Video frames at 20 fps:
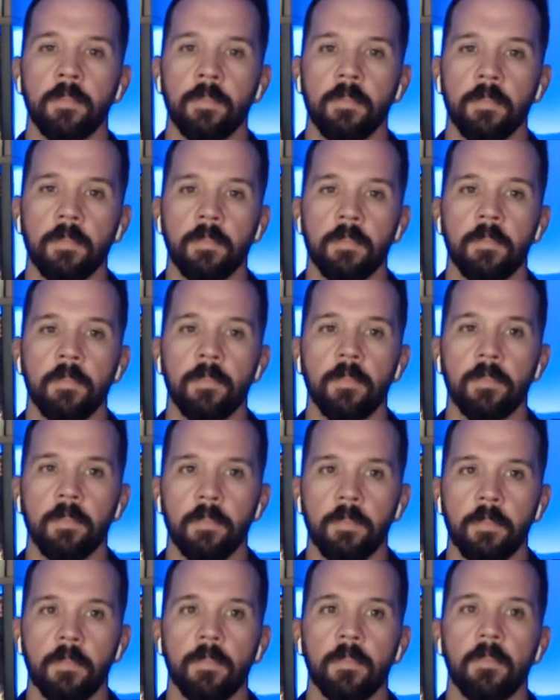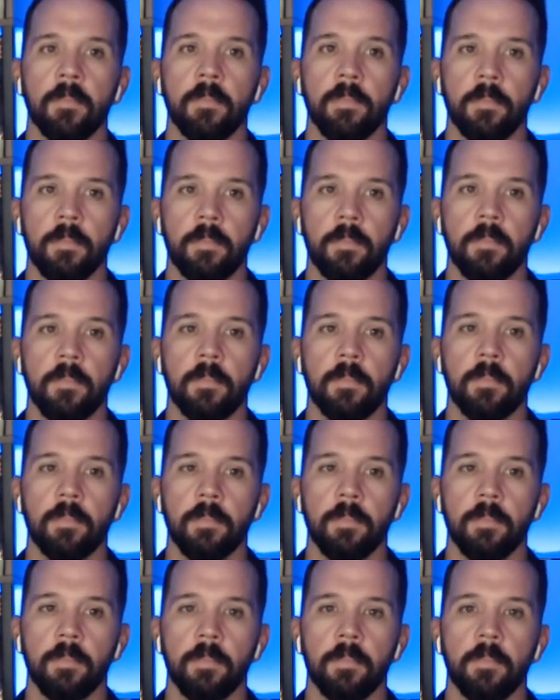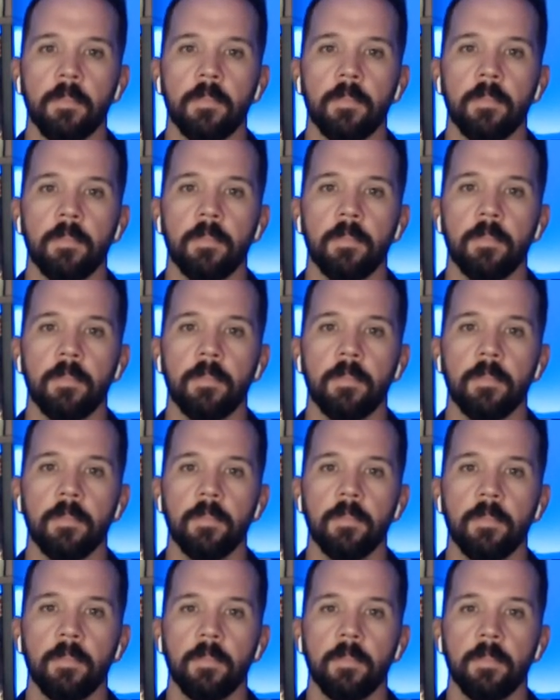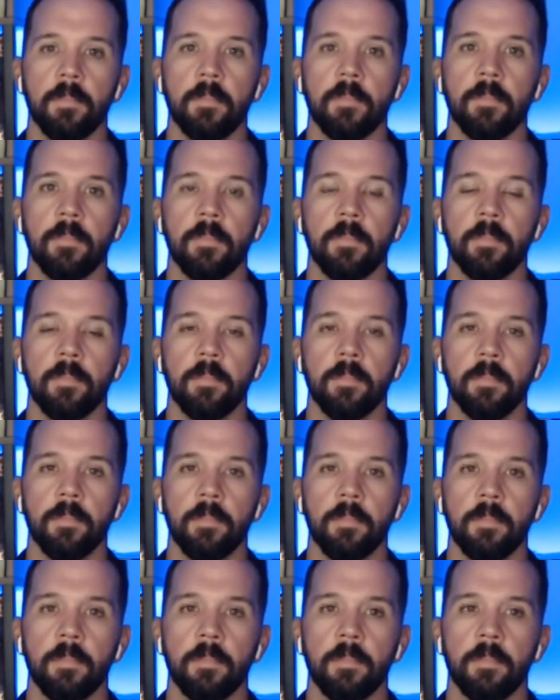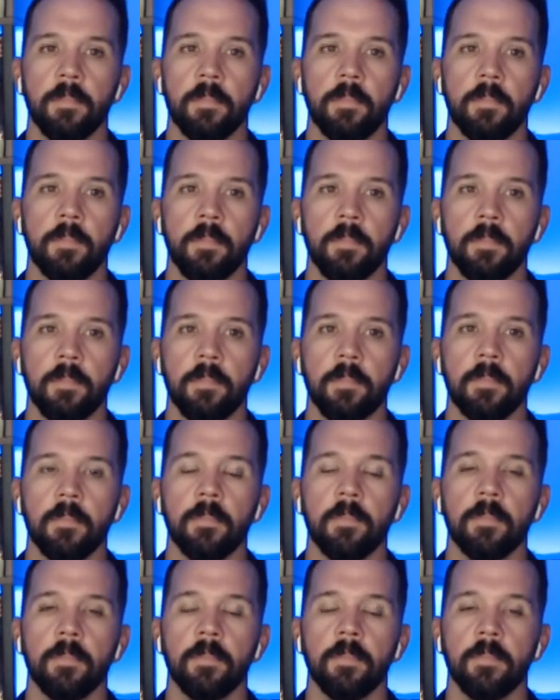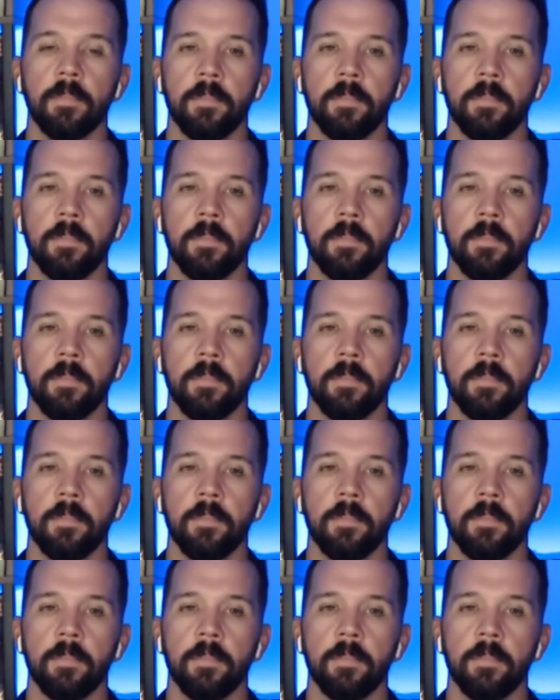(not speaking)